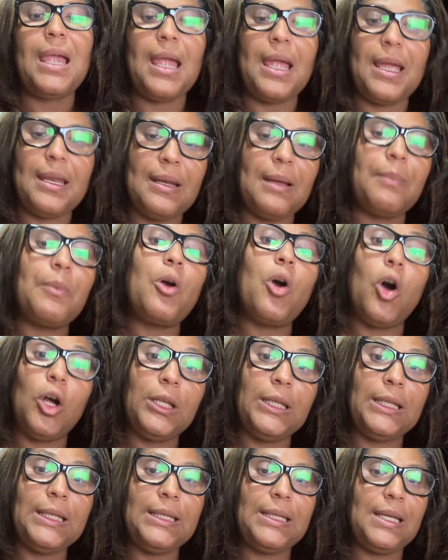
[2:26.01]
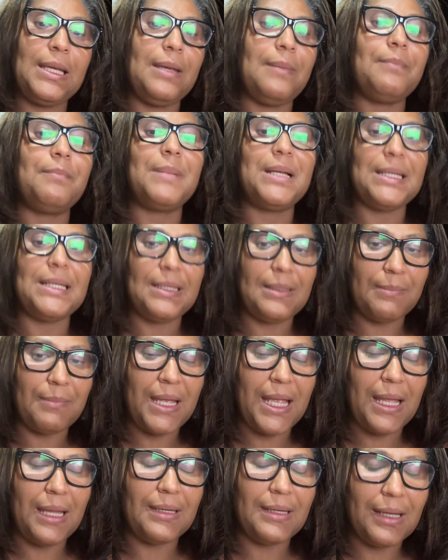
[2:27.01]
ended up calling him
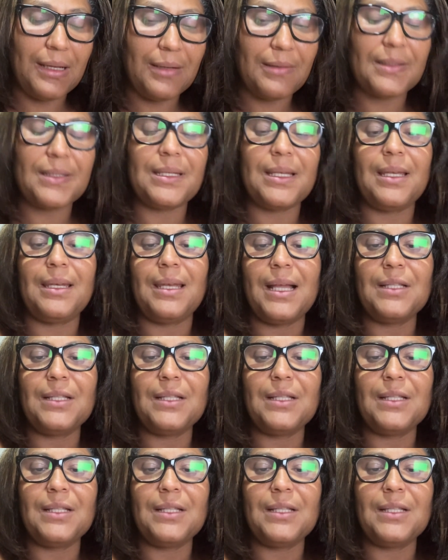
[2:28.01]
Nelson.